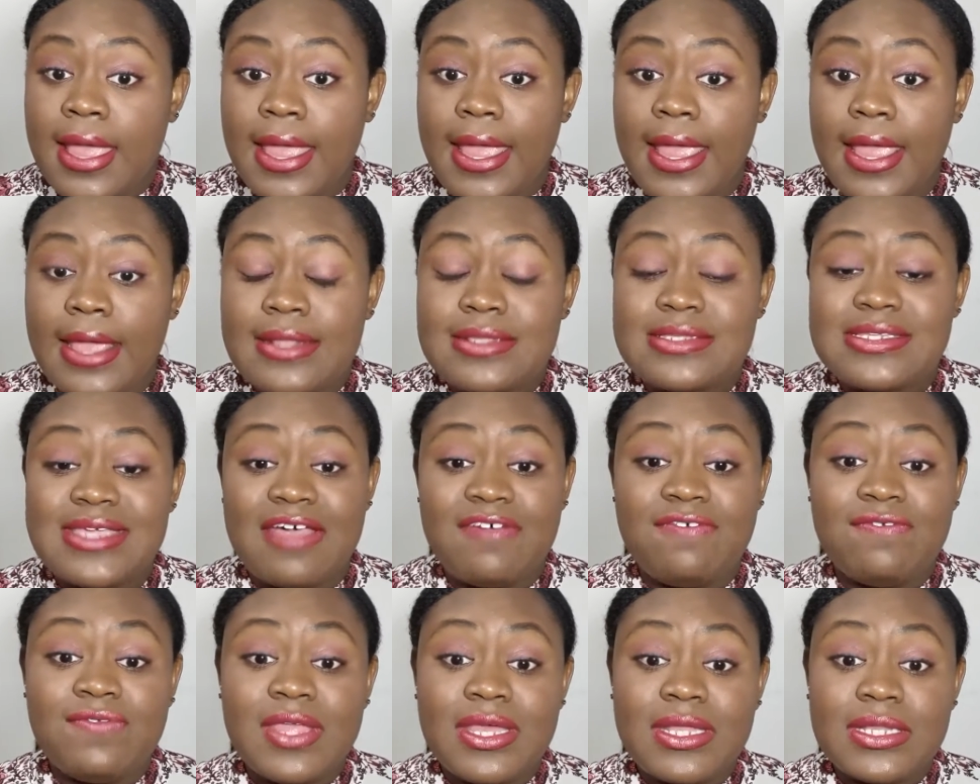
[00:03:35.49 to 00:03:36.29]
And
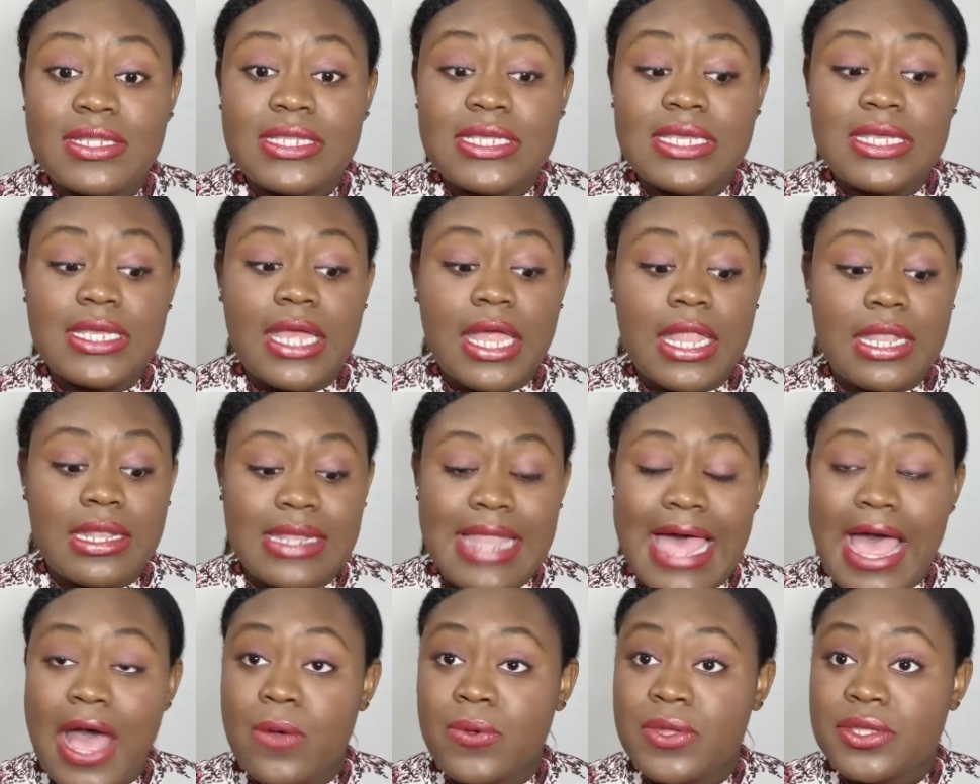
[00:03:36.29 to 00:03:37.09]
definitely
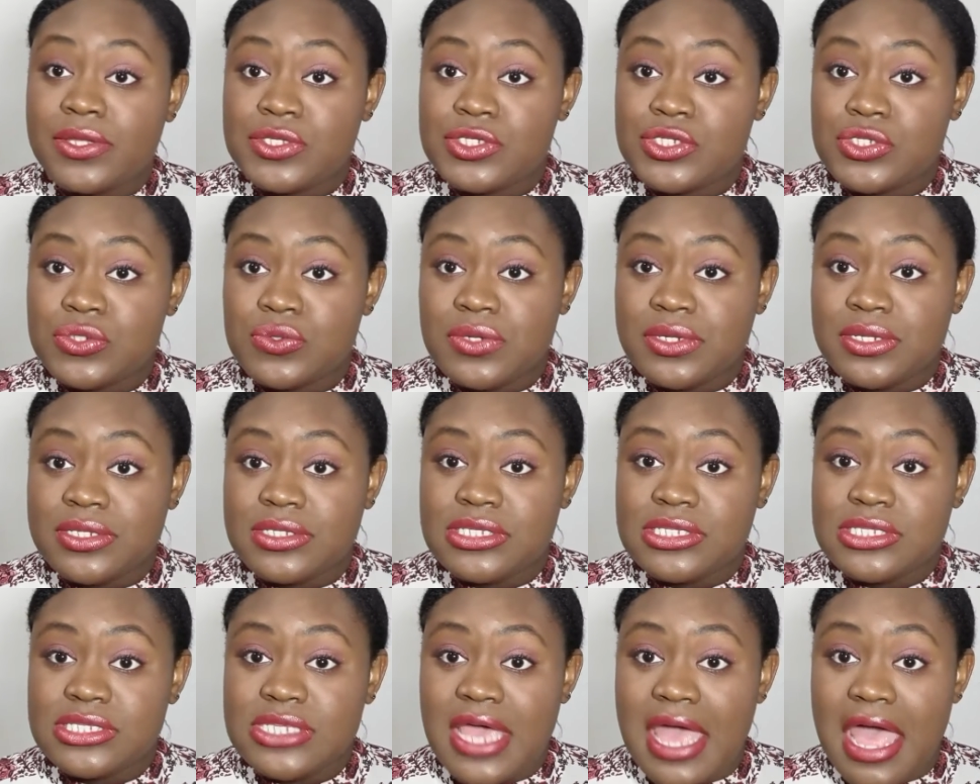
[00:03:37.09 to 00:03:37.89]
allowing
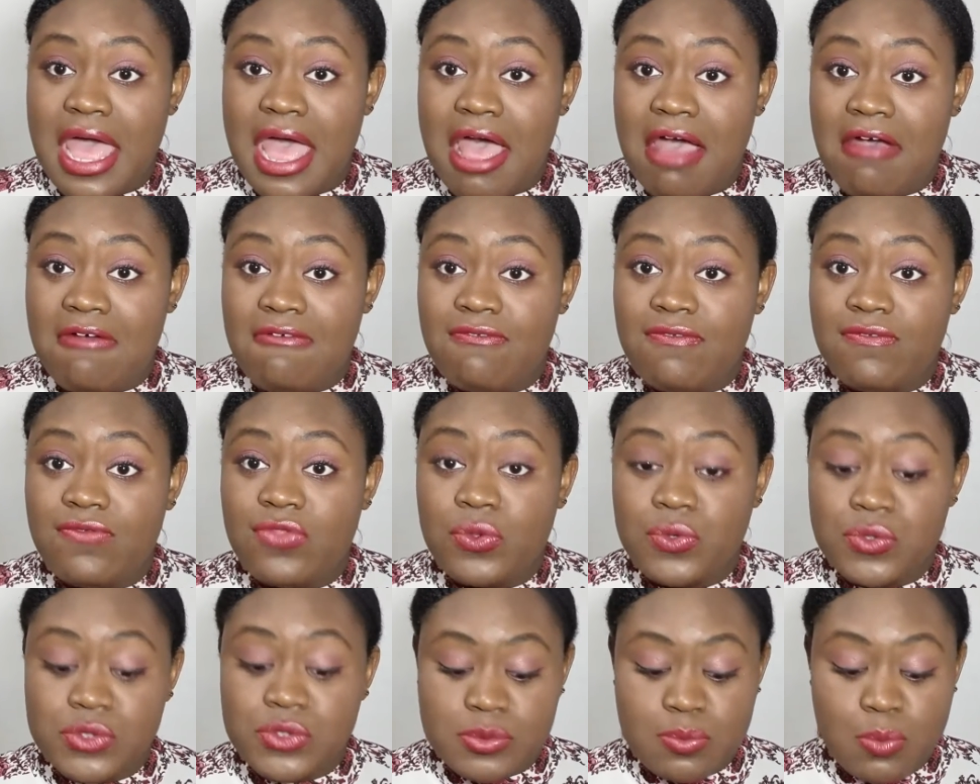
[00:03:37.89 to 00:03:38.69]
students to have
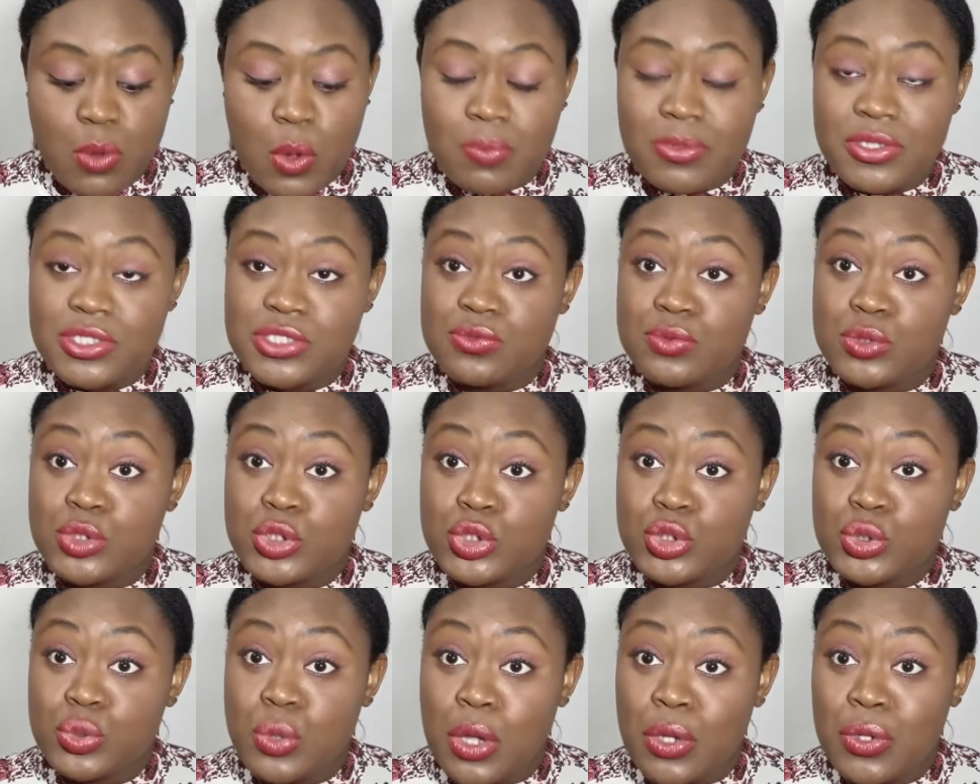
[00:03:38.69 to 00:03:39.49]
those moments of
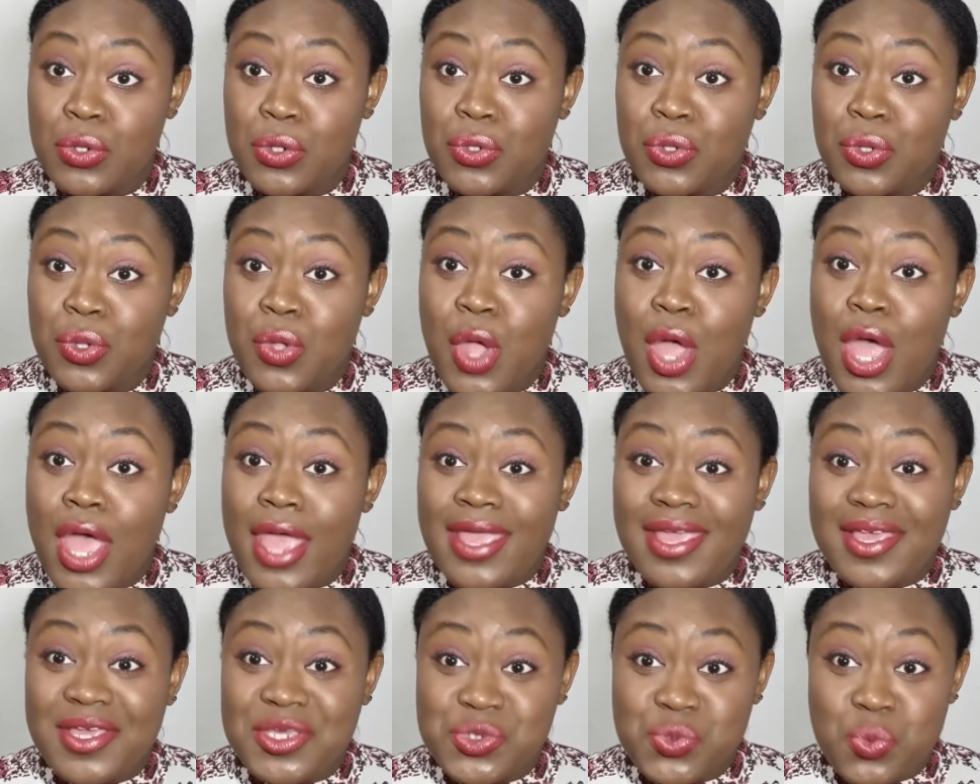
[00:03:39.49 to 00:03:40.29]
struggle
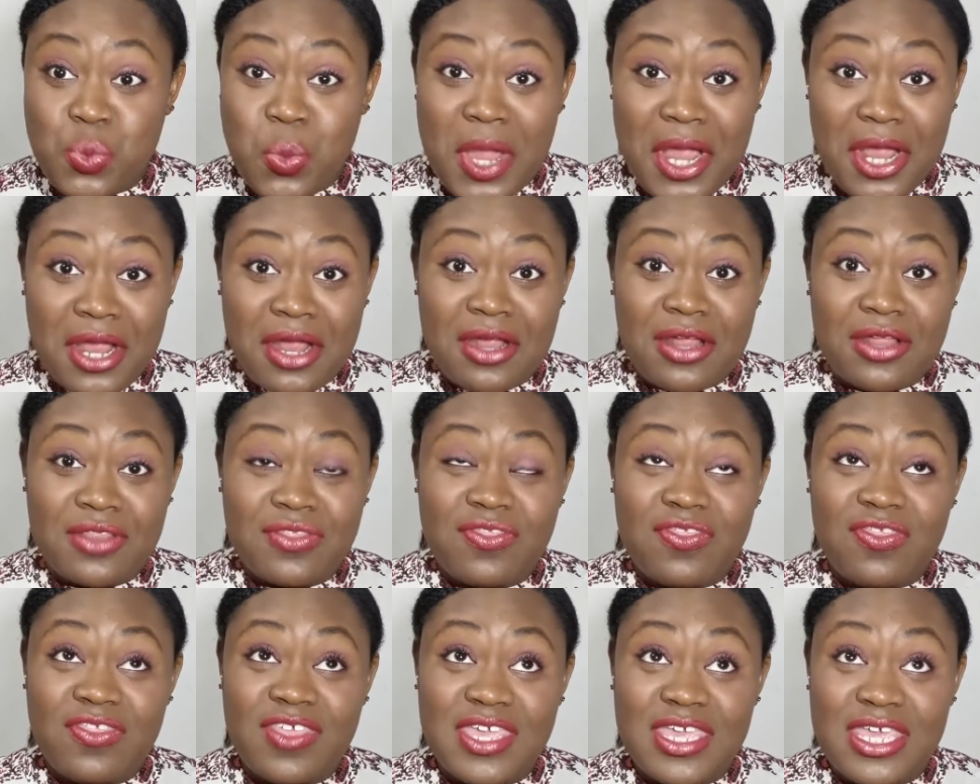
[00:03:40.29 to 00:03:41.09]
is where
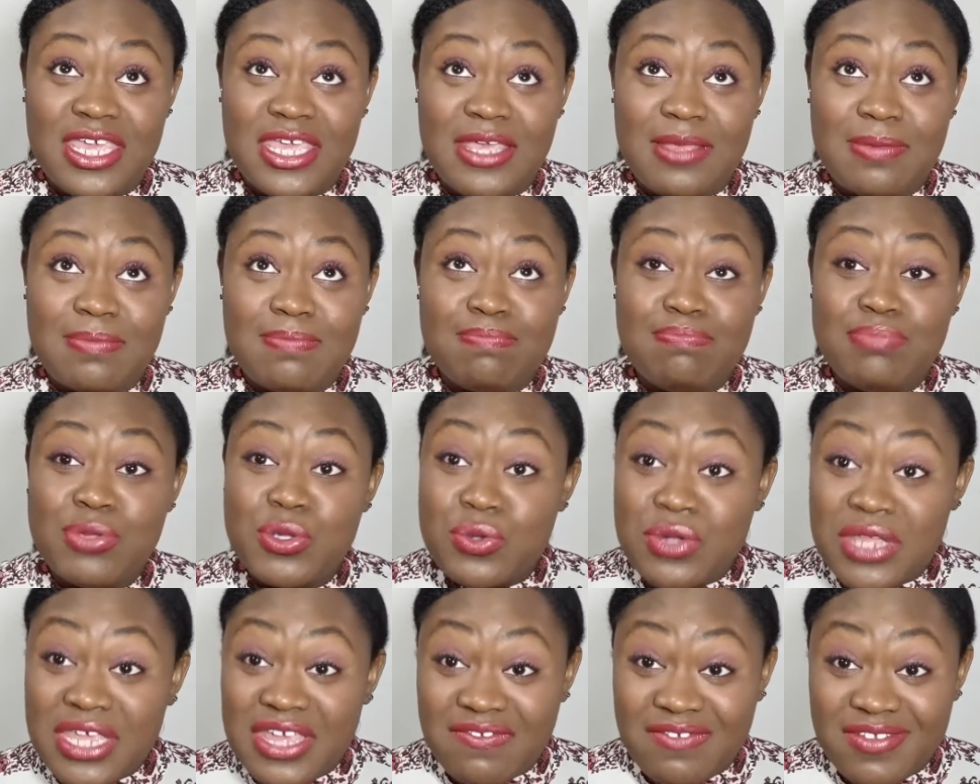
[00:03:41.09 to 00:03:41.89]
the
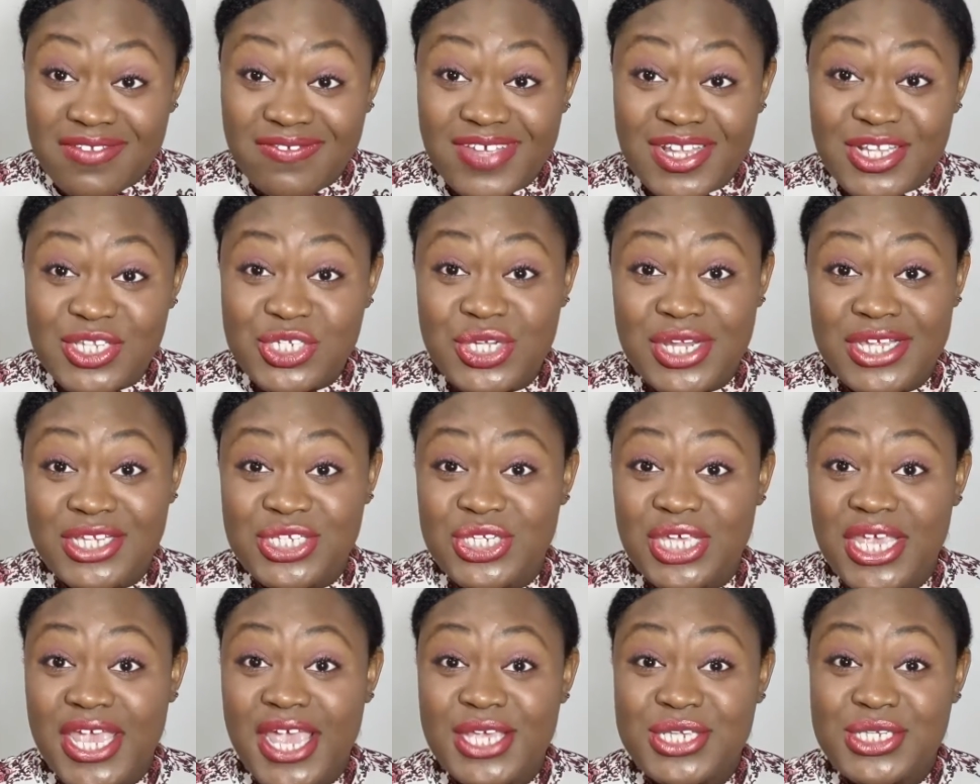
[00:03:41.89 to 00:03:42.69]
beauty of Invention
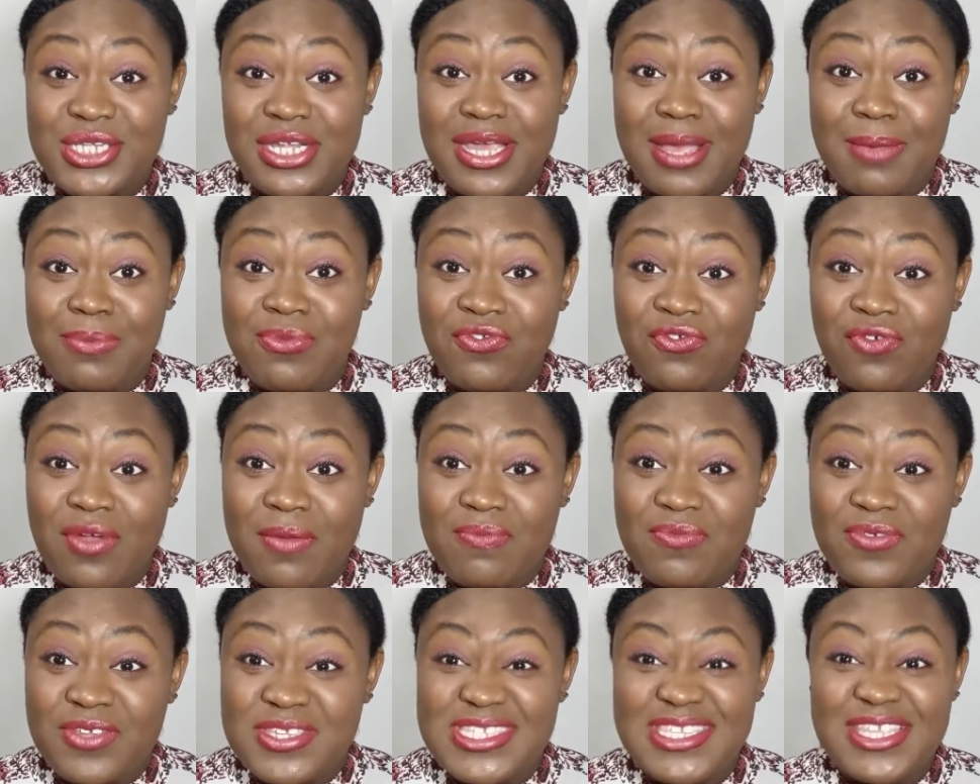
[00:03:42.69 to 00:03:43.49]
Education comes from,
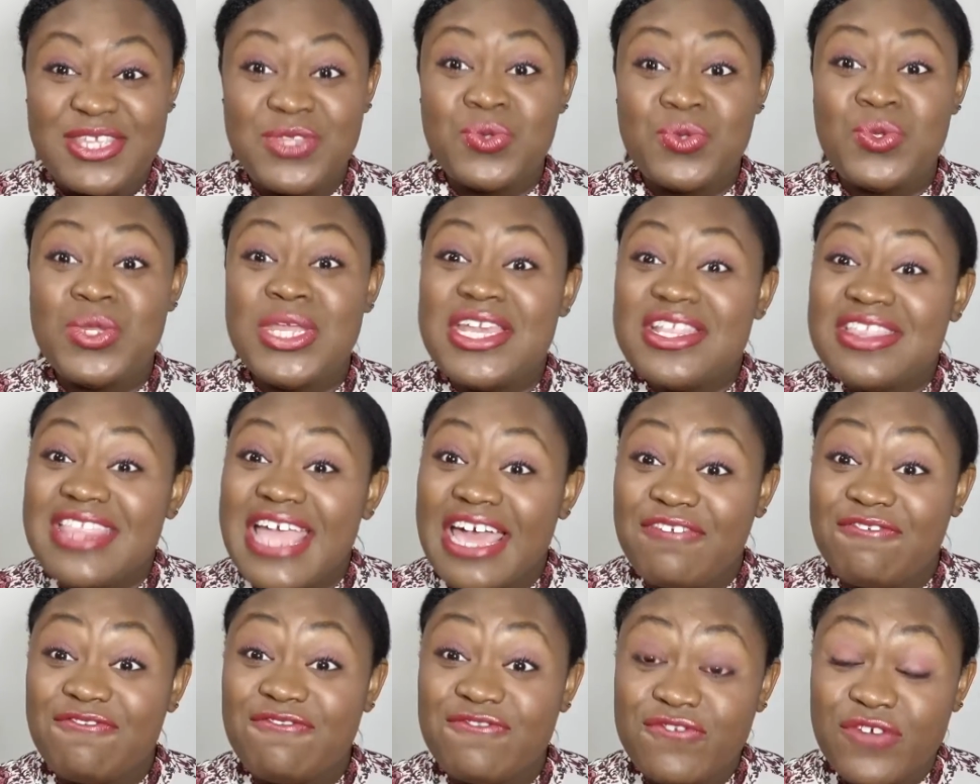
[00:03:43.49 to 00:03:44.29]
because you need
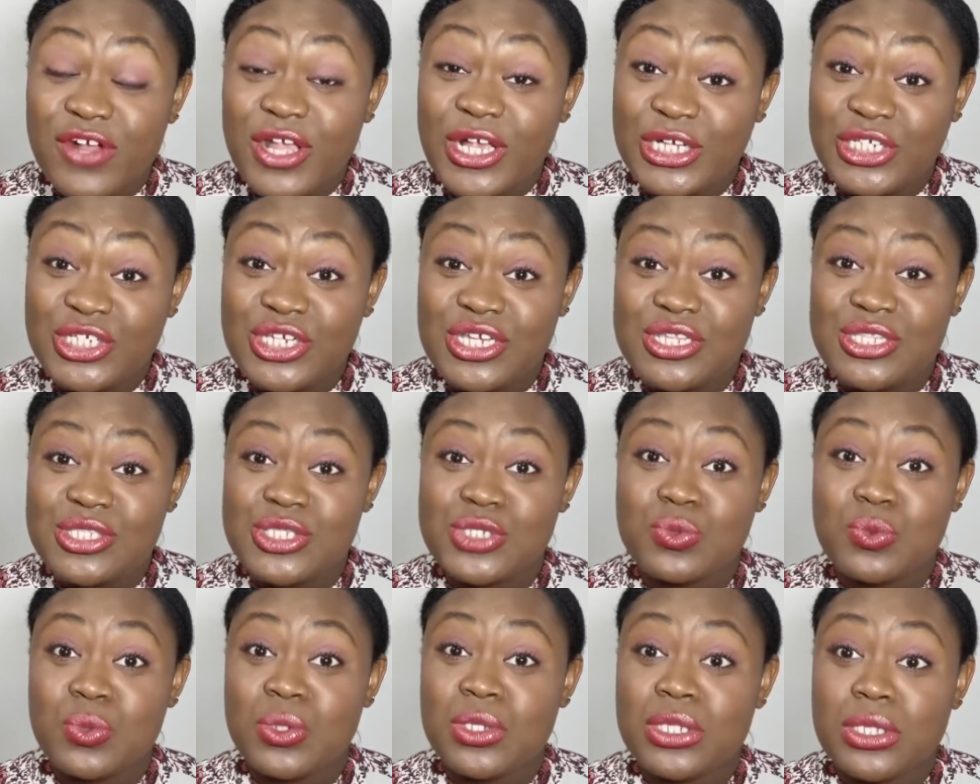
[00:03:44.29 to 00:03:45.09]
that friction
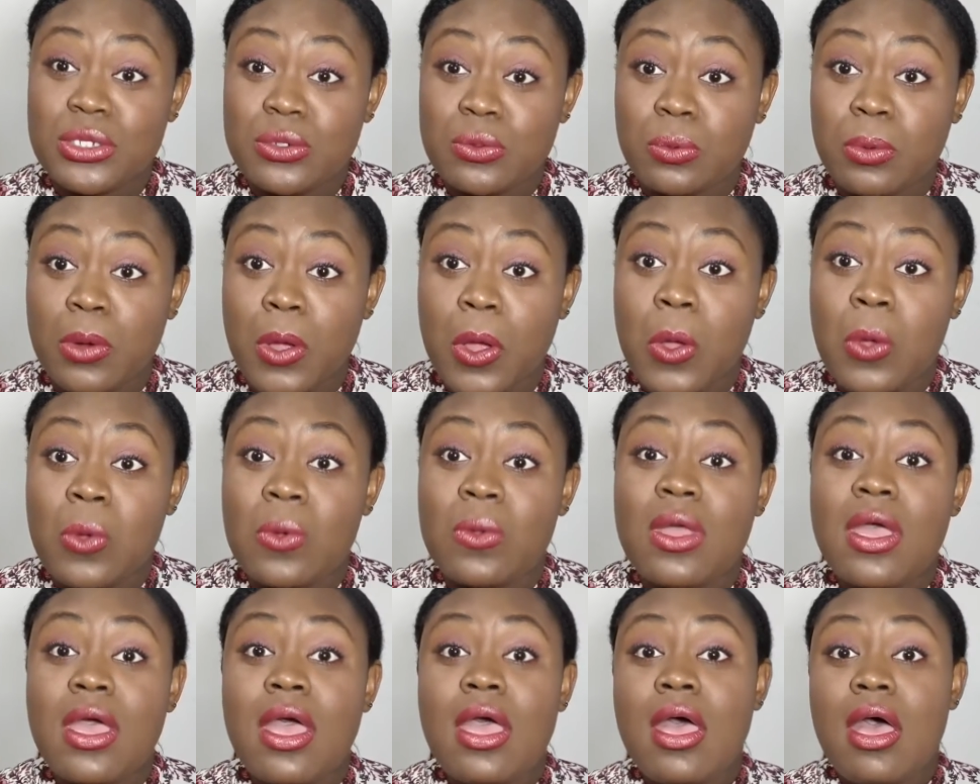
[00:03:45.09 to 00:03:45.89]
to really grow